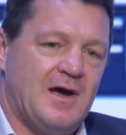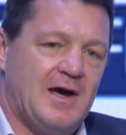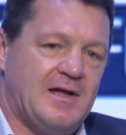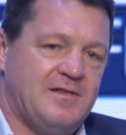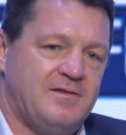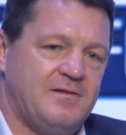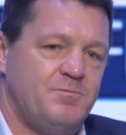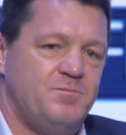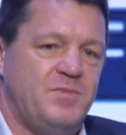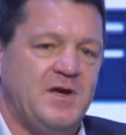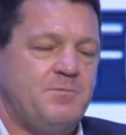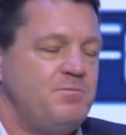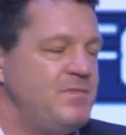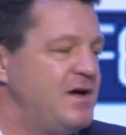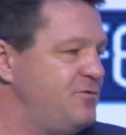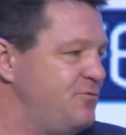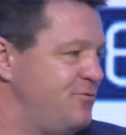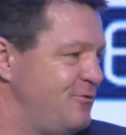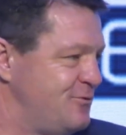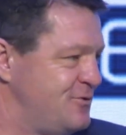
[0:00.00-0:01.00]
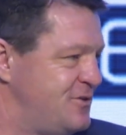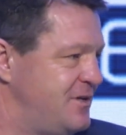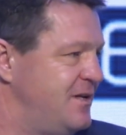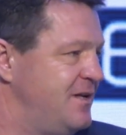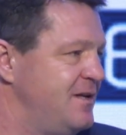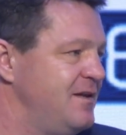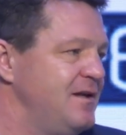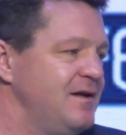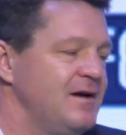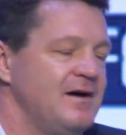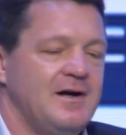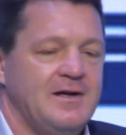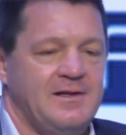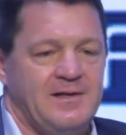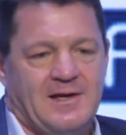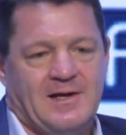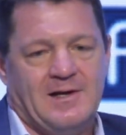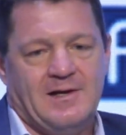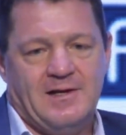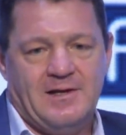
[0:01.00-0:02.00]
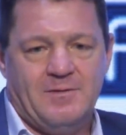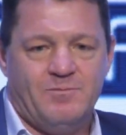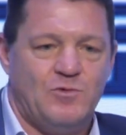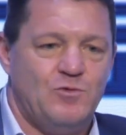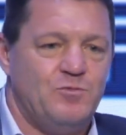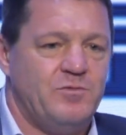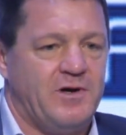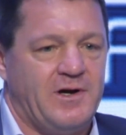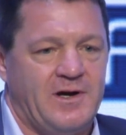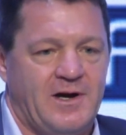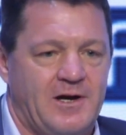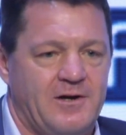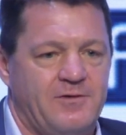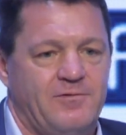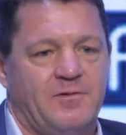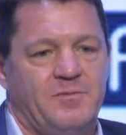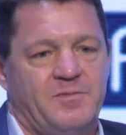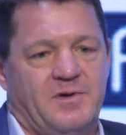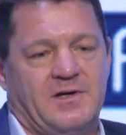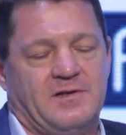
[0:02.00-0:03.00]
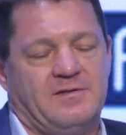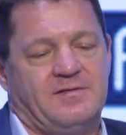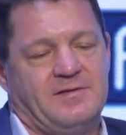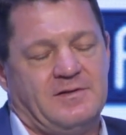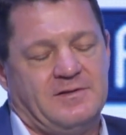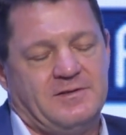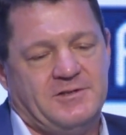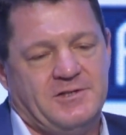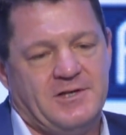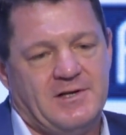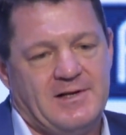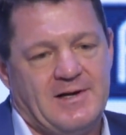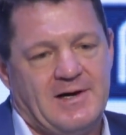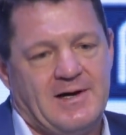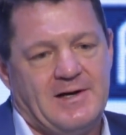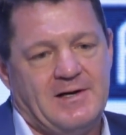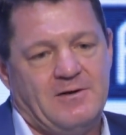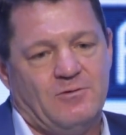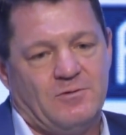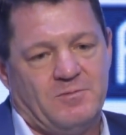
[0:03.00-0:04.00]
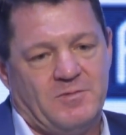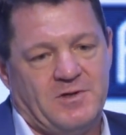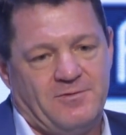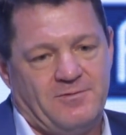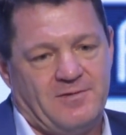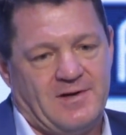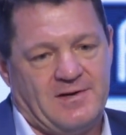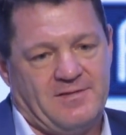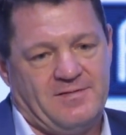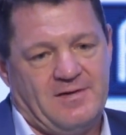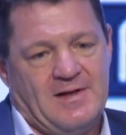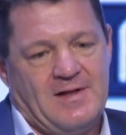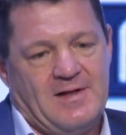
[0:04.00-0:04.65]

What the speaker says: at the big metros in India, in Delhi, in Mumbai, Hyderabad, and Chennai or Madras.